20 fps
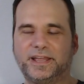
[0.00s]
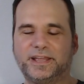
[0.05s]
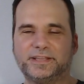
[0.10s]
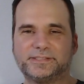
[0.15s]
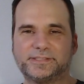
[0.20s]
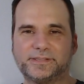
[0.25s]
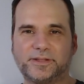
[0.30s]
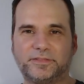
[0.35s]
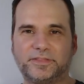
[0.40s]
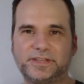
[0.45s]

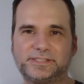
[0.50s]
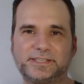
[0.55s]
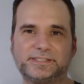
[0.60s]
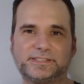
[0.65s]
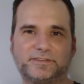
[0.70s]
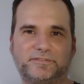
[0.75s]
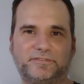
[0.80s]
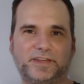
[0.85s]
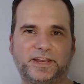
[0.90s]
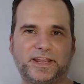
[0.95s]
So this is
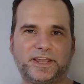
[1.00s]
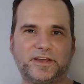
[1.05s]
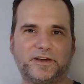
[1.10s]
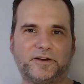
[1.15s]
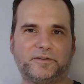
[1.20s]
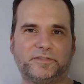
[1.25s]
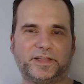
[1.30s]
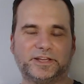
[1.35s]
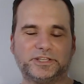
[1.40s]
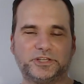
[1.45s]
a video
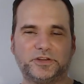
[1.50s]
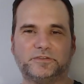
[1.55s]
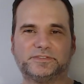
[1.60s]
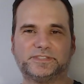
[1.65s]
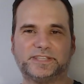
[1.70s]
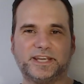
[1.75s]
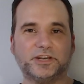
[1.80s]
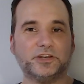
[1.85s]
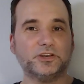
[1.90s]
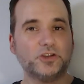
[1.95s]
that you have
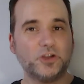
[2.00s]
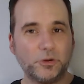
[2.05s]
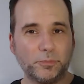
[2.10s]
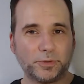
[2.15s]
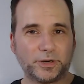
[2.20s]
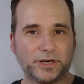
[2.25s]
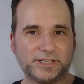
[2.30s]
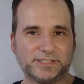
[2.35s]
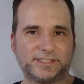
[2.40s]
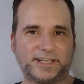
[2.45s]
seen
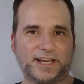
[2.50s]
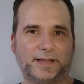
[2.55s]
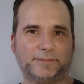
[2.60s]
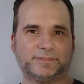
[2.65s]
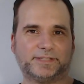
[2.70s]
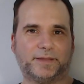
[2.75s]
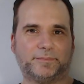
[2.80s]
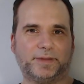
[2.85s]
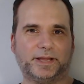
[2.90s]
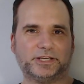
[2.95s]
numerous times
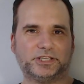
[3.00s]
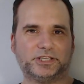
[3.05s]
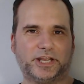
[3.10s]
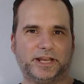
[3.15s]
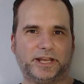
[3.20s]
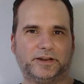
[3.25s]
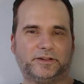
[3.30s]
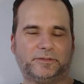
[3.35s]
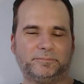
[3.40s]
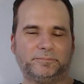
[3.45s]
on my
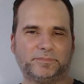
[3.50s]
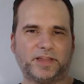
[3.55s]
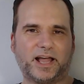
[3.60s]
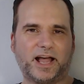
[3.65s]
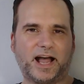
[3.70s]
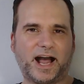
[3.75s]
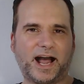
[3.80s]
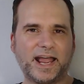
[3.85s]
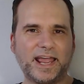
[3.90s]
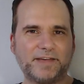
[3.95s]
channel.
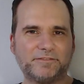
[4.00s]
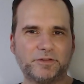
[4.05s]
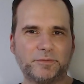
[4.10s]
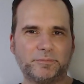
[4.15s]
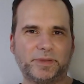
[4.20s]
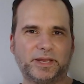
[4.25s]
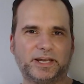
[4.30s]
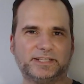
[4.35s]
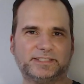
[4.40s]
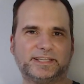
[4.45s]
I haven't
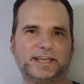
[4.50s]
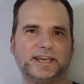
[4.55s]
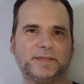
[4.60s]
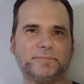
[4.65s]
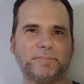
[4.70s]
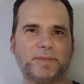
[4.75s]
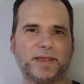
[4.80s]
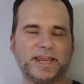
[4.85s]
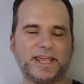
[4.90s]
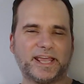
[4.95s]
been
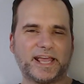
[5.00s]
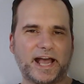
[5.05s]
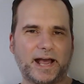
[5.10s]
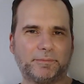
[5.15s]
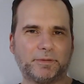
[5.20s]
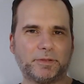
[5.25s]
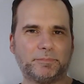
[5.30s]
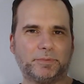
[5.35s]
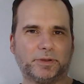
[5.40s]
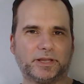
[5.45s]
attending many
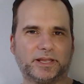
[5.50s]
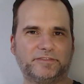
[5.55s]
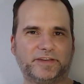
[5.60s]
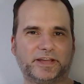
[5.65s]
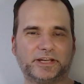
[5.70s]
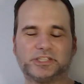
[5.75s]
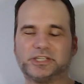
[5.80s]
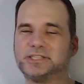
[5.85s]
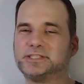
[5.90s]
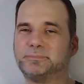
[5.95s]
comic book
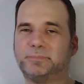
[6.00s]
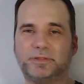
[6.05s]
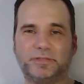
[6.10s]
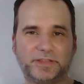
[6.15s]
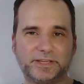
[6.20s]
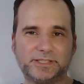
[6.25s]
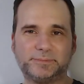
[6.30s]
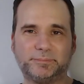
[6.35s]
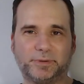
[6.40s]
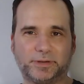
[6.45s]
conventions, but
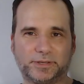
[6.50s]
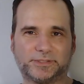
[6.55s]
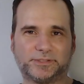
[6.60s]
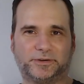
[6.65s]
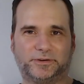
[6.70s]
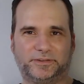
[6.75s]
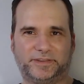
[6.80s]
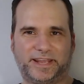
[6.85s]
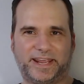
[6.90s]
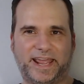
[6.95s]
this book
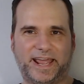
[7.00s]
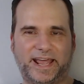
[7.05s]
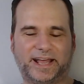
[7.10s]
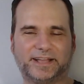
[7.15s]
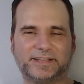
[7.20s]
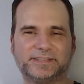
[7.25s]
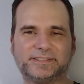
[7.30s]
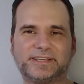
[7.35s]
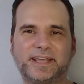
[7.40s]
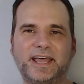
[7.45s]
certainly
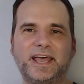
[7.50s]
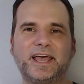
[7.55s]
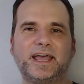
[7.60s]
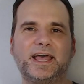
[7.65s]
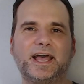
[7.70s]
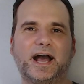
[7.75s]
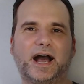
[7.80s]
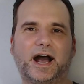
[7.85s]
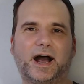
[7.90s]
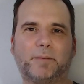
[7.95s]
has.
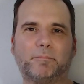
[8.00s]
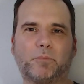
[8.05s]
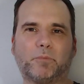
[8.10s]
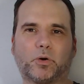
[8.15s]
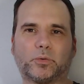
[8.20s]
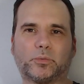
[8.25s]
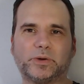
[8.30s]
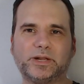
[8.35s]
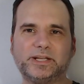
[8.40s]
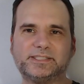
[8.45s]
Uh, more
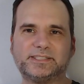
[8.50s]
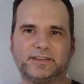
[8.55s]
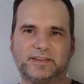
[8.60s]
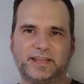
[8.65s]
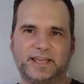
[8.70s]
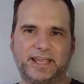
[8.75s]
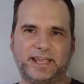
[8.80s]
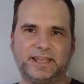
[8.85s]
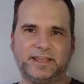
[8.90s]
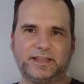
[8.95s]

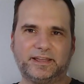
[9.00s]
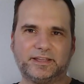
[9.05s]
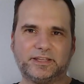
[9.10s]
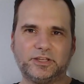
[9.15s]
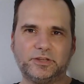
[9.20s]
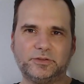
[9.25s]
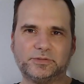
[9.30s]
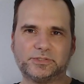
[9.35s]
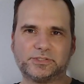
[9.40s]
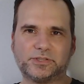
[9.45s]
recently,
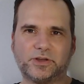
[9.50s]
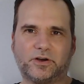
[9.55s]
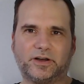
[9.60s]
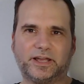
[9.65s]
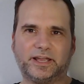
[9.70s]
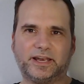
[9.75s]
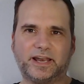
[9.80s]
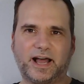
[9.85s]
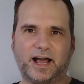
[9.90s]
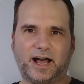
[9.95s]
you saw
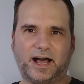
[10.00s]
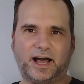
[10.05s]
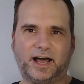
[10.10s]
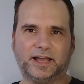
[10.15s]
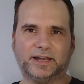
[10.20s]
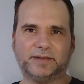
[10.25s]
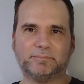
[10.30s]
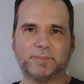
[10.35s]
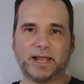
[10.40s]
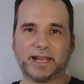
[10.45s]
it
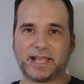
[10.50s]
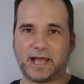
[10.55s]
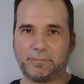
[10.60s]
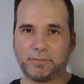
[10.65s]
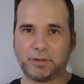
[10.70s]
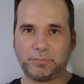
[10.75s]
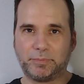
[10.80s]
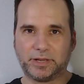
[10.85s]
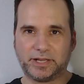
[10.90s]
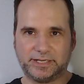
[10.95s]
on my
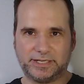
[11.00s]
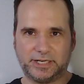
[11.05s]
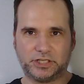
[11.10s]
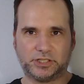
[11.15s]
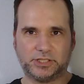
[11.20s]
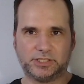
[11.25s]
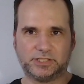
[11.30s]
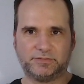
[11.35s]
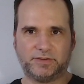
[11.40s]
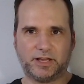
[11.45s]
Comic Book
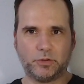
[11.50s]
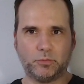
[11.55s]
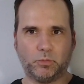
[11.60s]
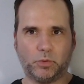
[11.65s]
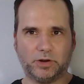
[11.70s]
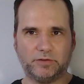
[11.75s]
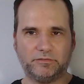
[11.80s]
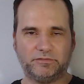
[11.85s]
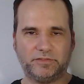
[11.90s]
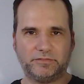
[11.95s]
Additions Volume
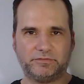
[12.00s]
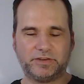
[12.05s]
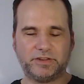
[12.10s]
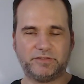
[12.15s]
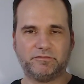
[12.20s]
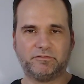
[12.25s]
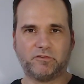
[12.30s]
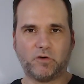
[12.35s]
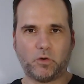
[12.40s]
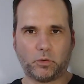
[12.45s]

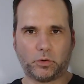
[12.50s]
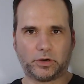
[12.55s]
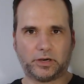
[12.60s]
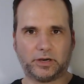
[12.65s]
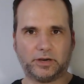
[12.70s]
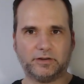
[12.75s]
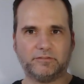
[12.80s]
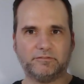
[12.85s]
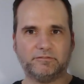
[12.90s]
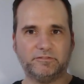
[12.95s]

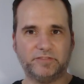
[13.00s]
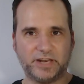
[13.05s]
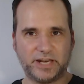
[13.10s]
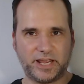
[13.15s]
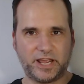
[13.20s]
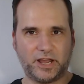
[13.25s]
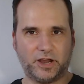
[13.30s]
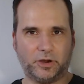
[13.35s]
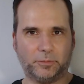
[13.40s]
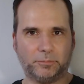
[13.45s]
154
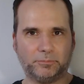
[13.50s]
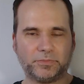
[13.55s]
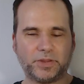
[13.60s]
video,